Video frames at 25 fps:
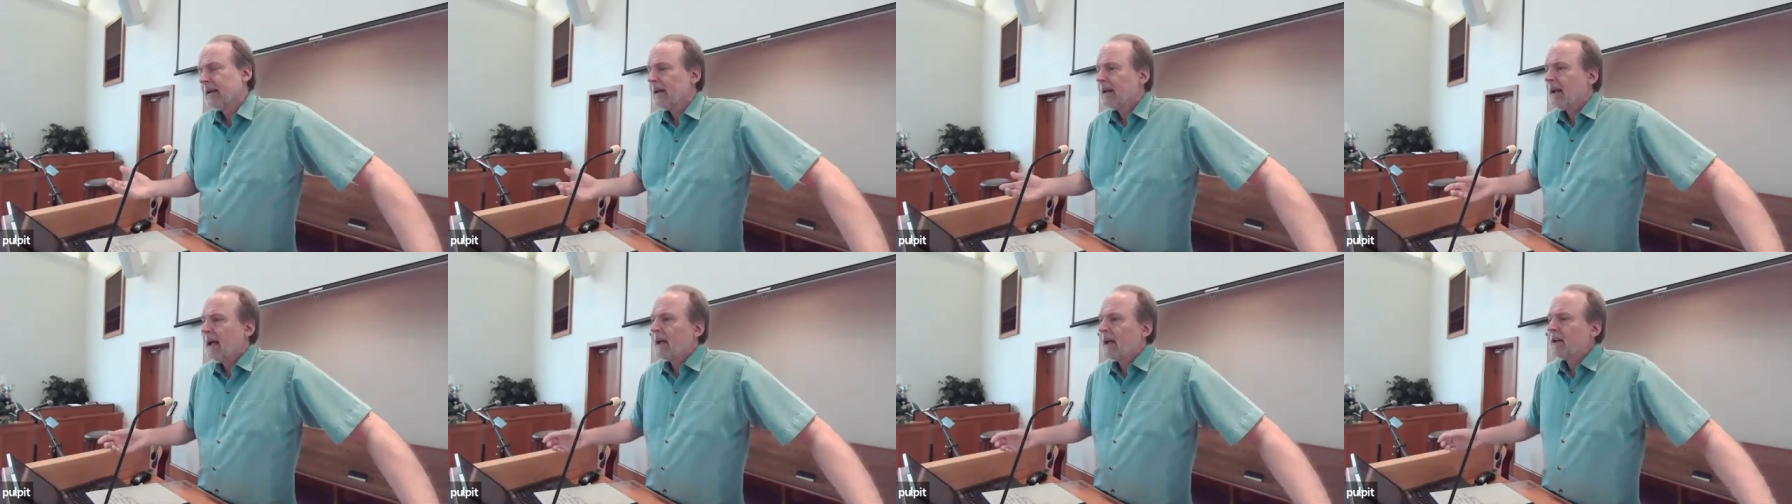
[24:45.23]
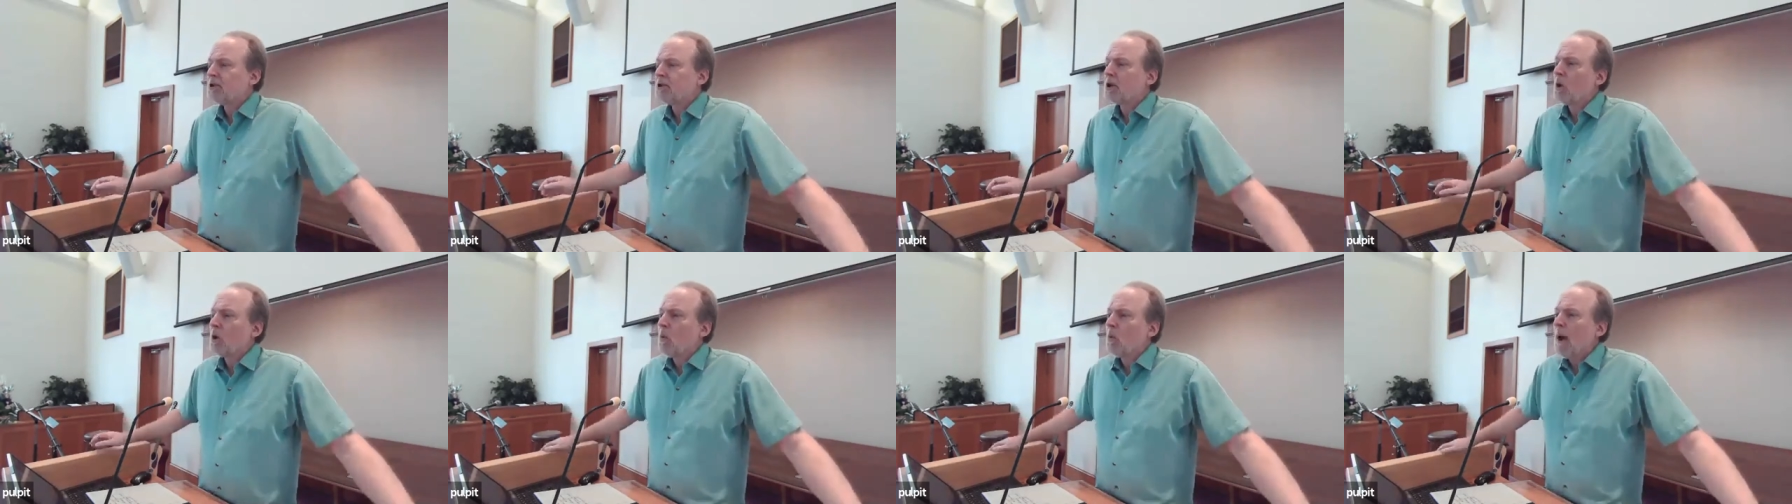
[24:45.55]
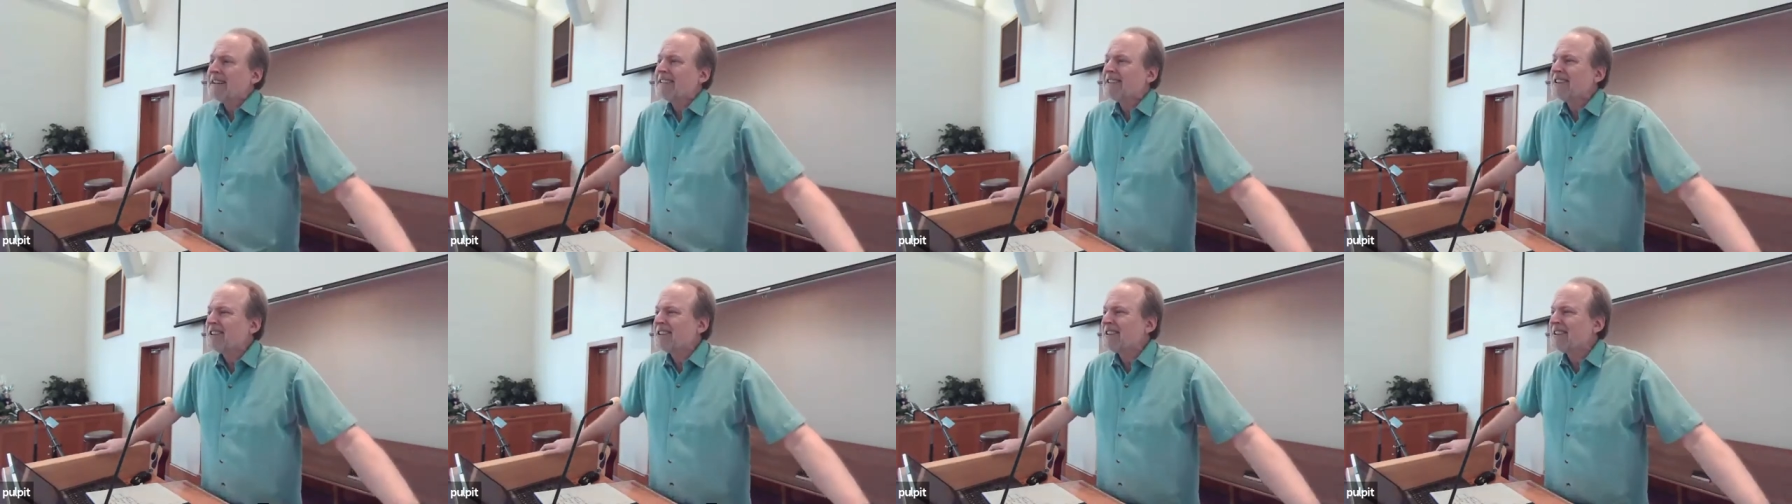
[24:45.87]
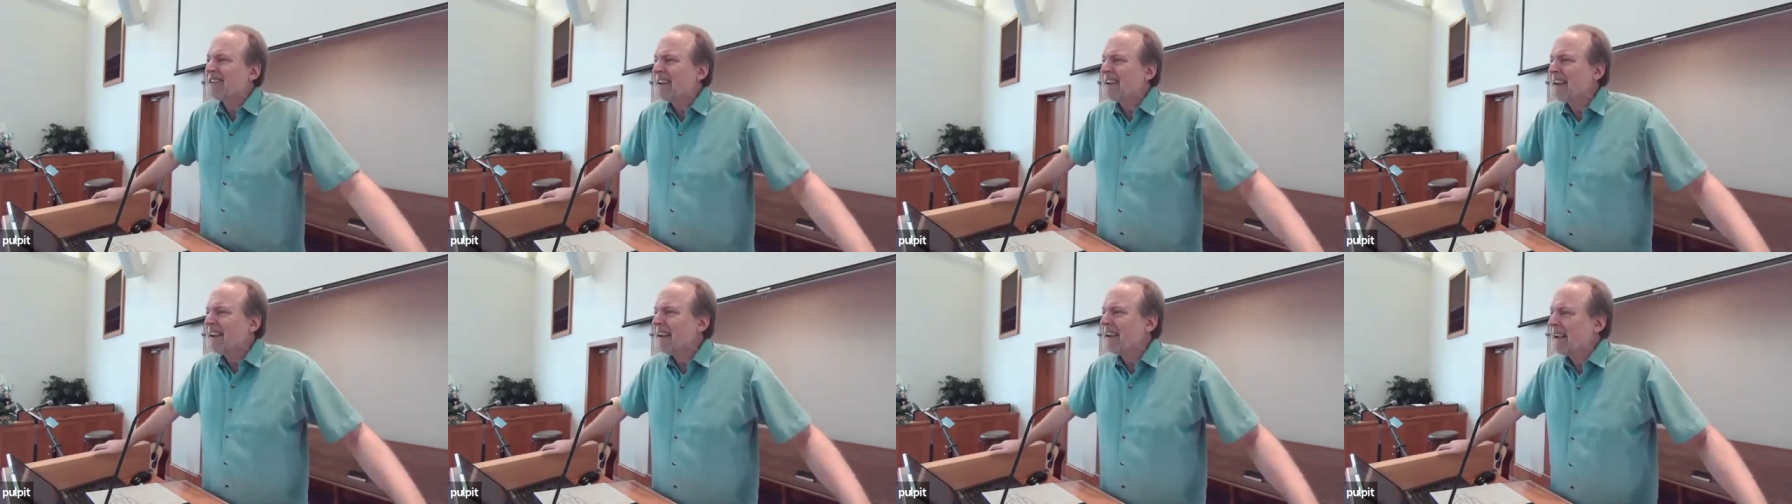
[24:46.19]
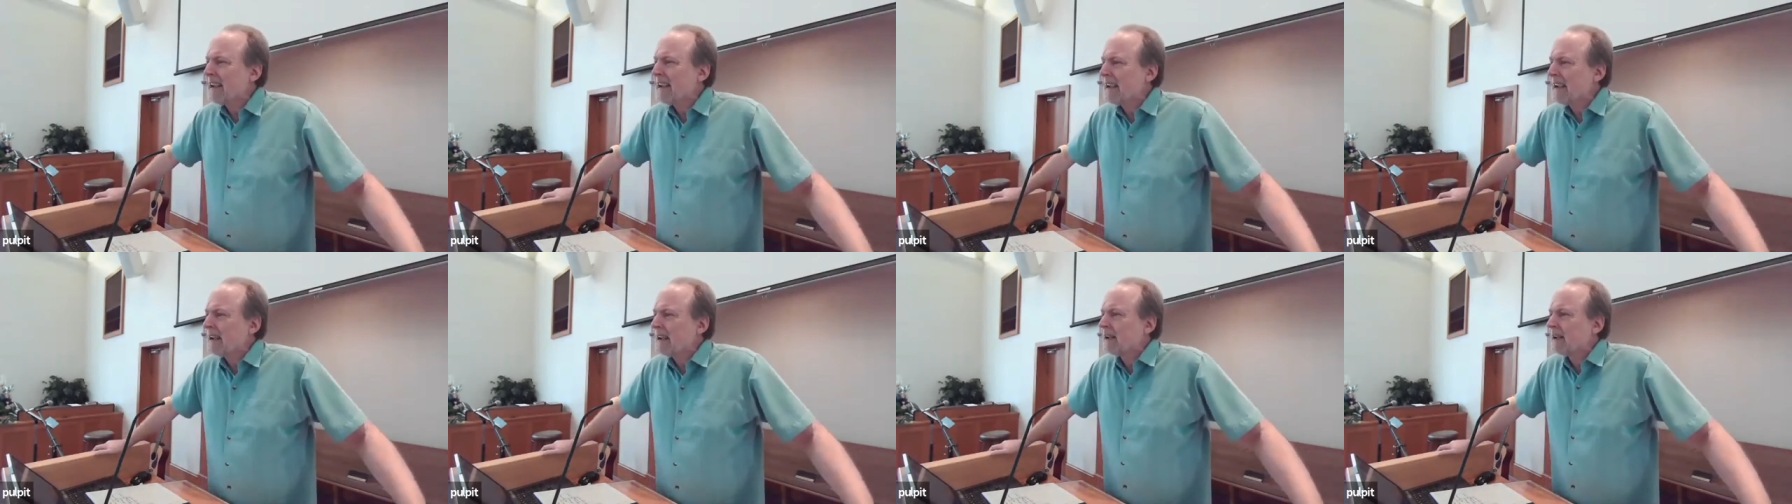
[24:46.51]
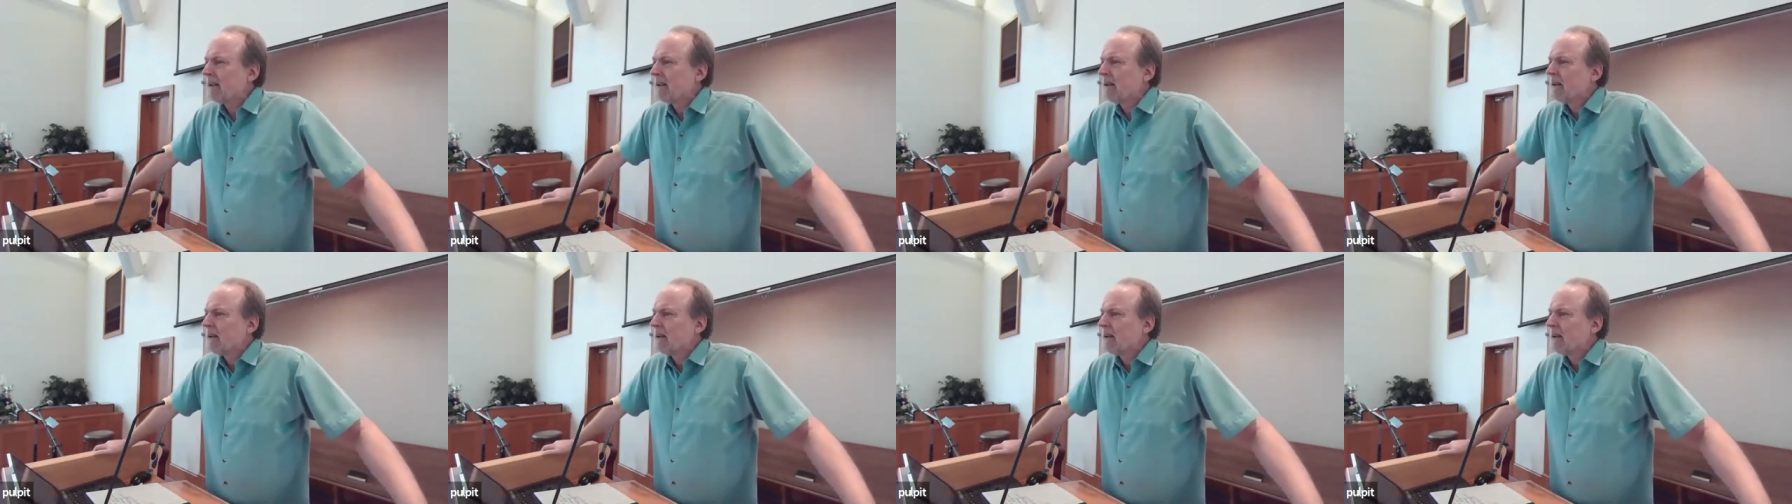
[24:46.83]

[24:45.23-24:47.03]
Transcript: And so when she